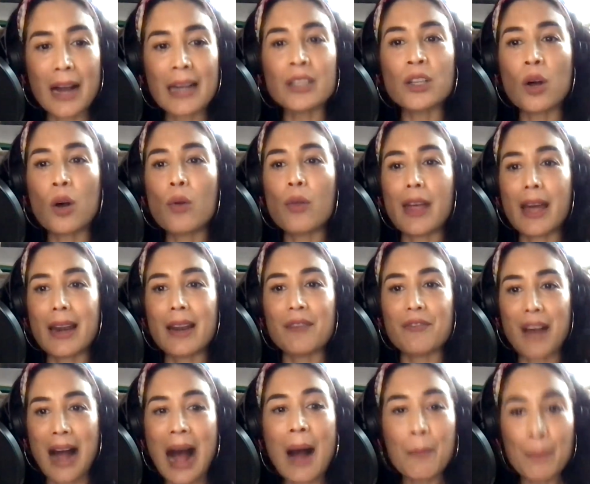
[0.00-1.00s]
I know that
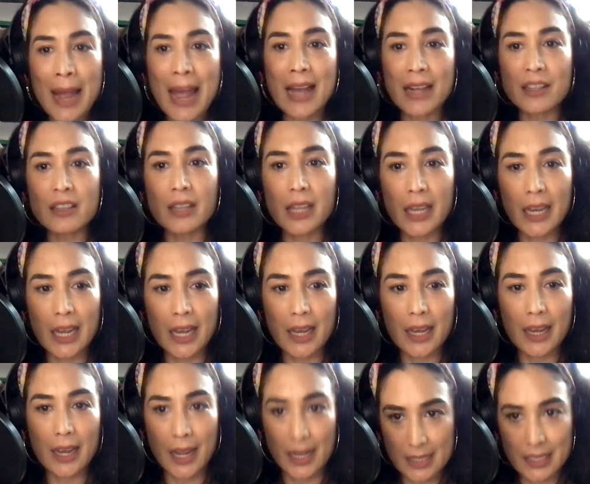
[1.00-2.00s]
if I'm handling
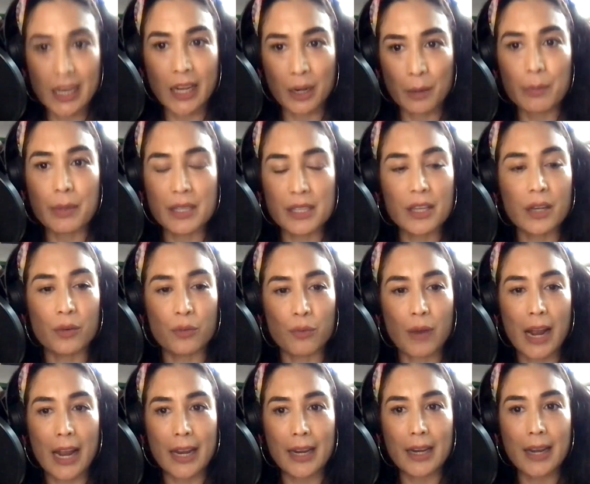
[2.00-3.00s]
it, it's going to be done
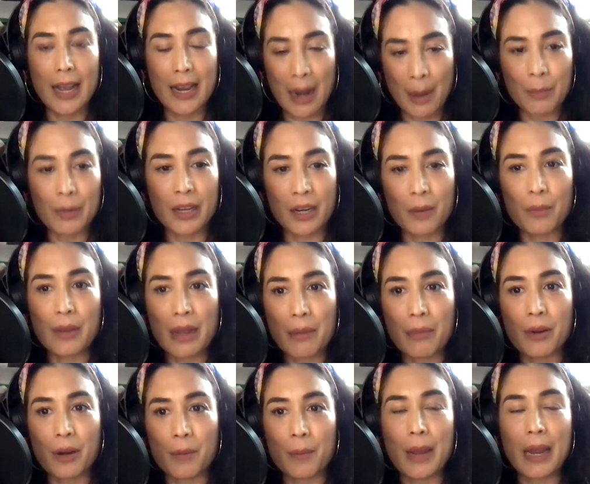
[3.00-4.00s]
right and I'm going to be
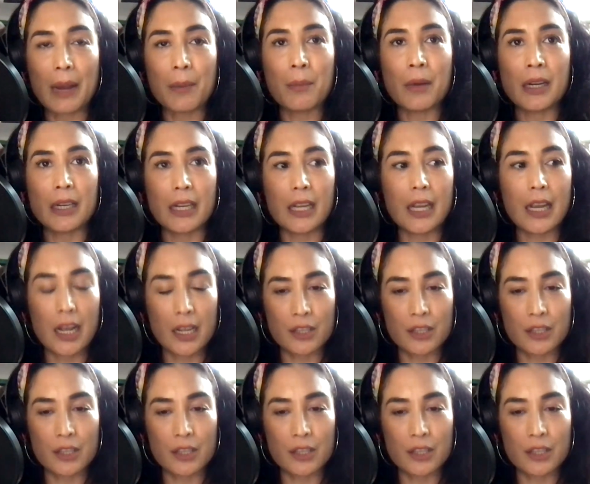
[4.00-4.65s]
able to make money.